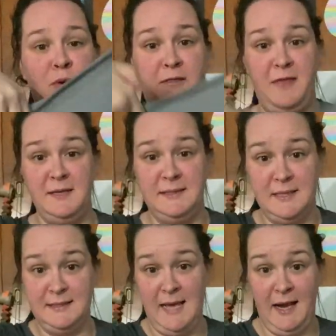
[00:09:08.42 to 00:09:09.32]
put things
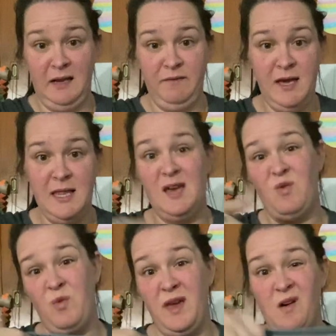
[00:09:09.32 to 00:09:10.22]
inside of it. Like
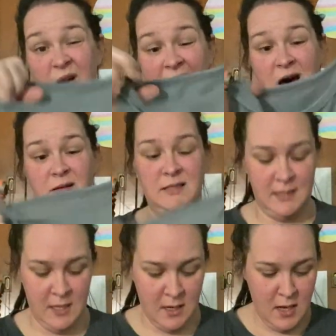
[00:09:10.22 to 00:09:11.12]
when we go out
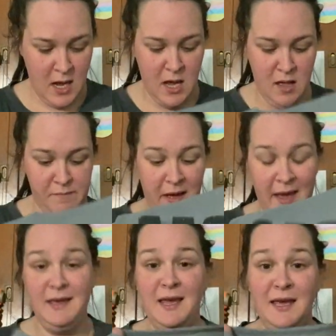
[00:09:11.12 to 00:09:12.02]

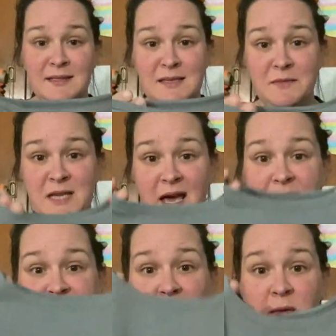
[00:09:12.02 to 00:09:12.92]
hiking,
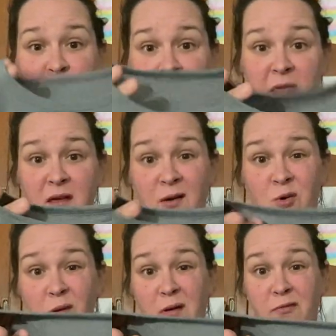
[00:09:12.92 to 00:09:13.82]
sometimes I'll put
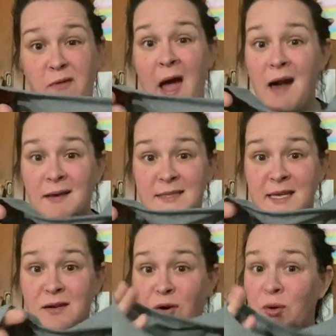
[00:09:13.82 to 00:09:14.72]
cool rocks
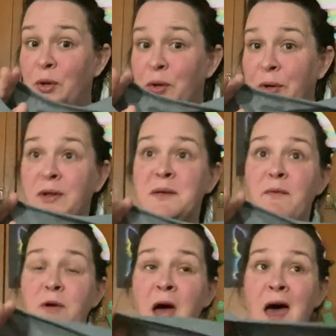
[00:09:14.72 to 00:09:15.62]
and cool
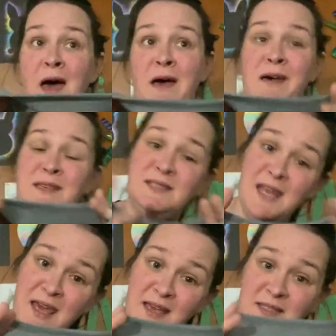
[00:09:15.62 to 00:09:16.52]

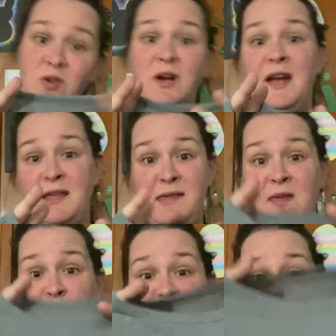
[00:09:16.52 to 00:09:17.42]
sticks or anything
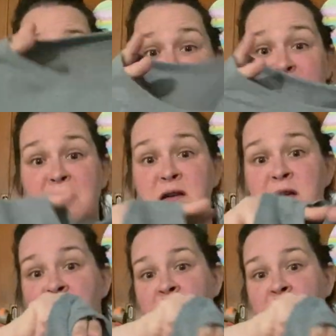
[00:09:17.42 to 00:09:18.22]
that we find in there.